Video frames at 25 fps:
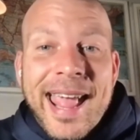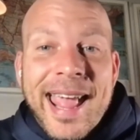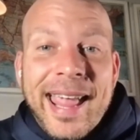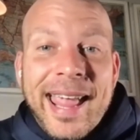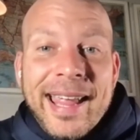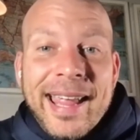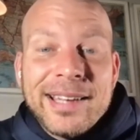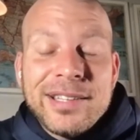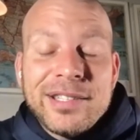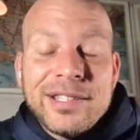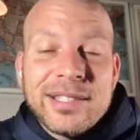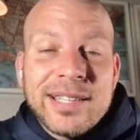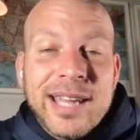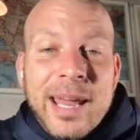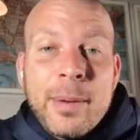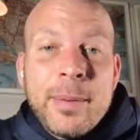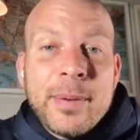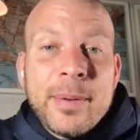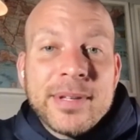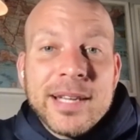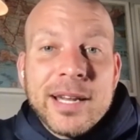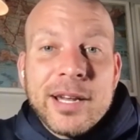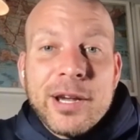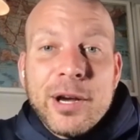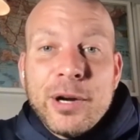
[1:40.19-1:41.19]
And just came to me
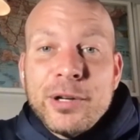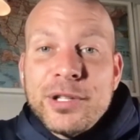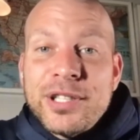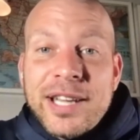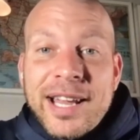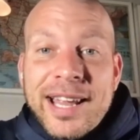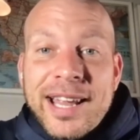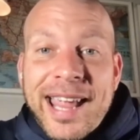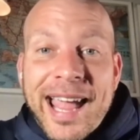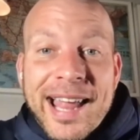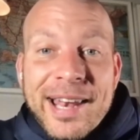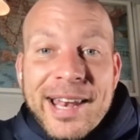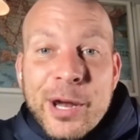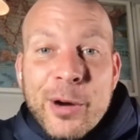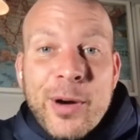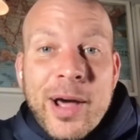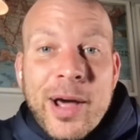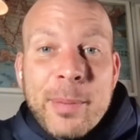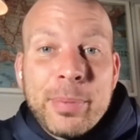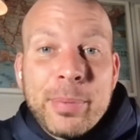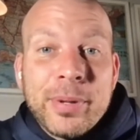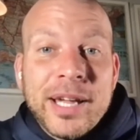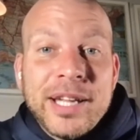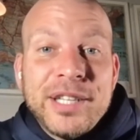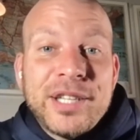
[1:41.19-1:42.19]
and said, Coach, I know I
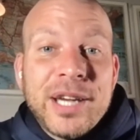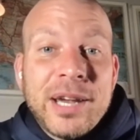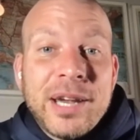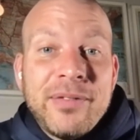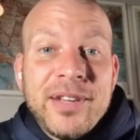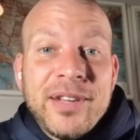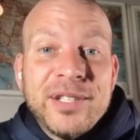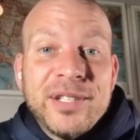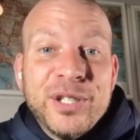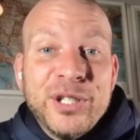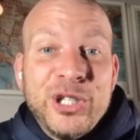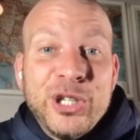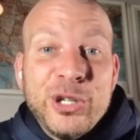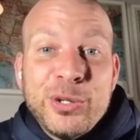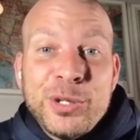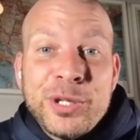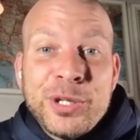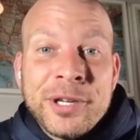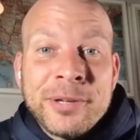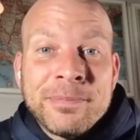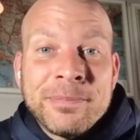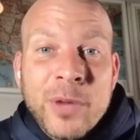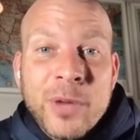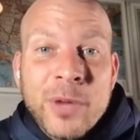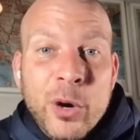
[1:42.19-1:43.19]
played JV as a
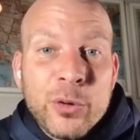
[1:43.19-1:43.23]
junior,